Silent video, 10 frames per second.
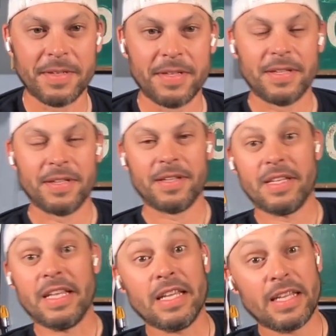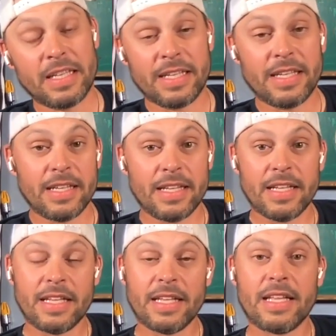
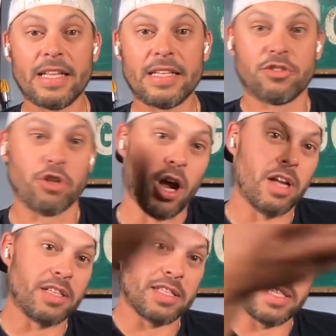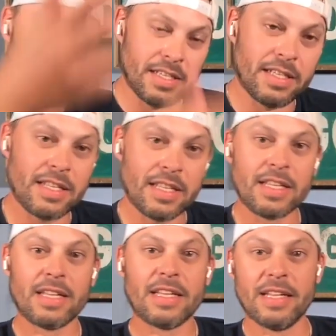
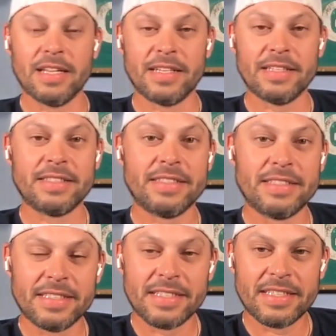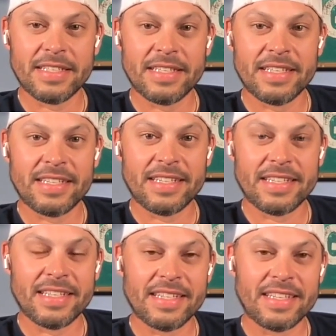This person isn't speaking.